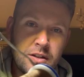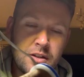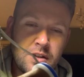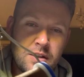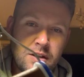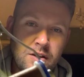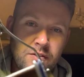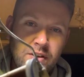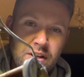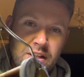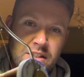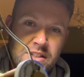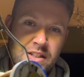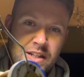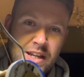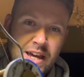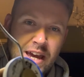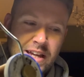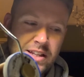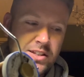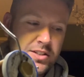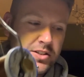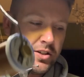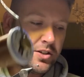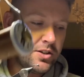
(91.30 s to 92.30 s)
I think it's an
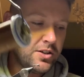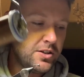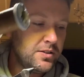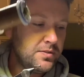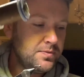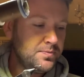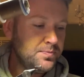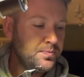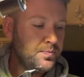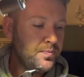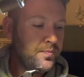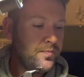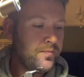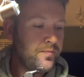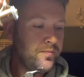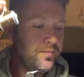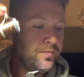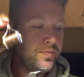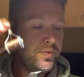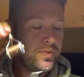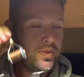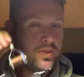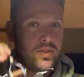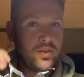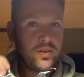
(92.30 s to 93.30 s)
8/0.
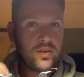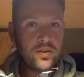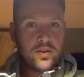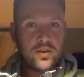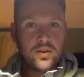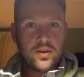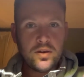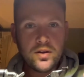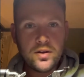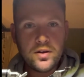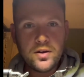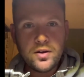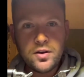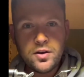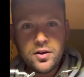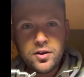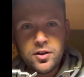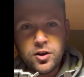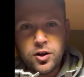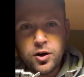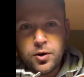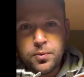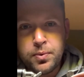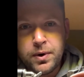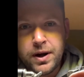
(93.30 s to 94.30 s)

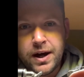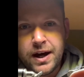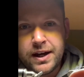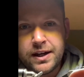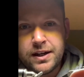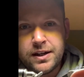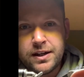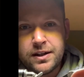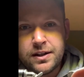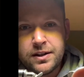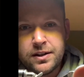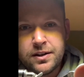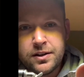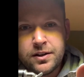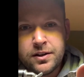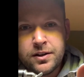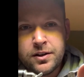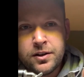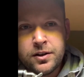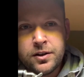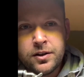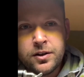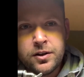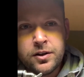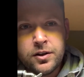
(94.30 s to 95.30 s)
Glow Bright
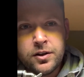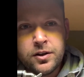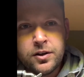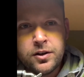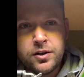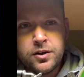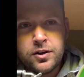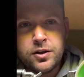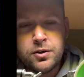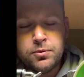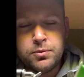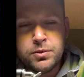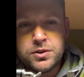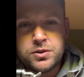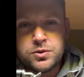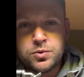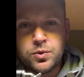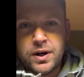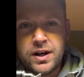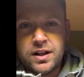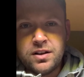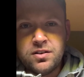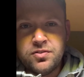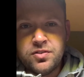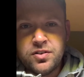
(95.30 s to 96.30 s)
number
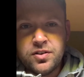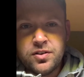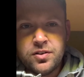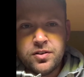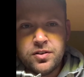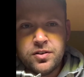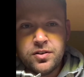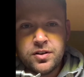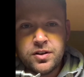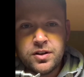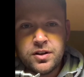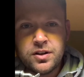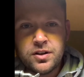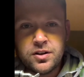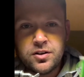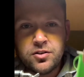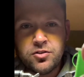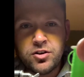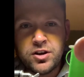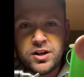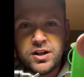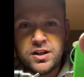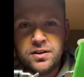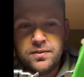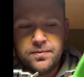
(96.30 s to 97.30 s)
12,
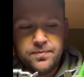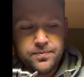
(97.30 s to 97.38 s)
green.